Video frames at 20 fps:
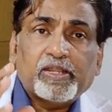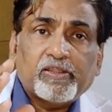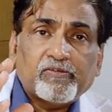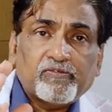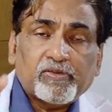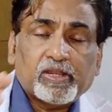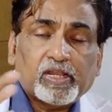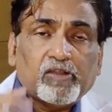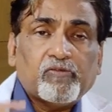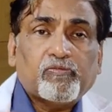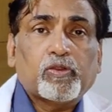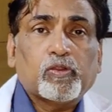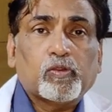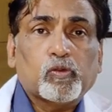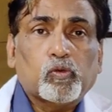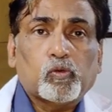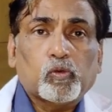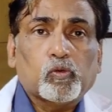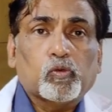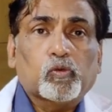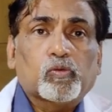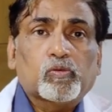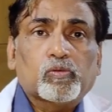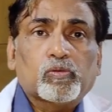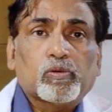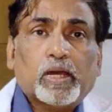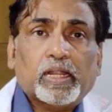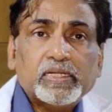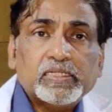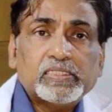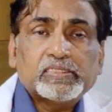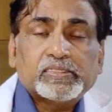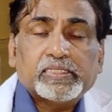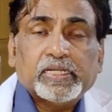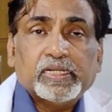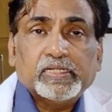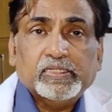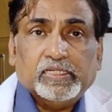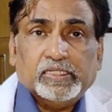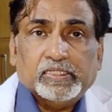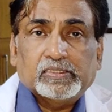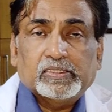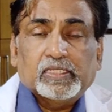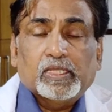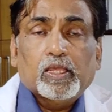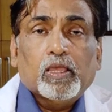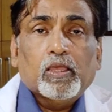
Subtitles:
difficult for you to understand this.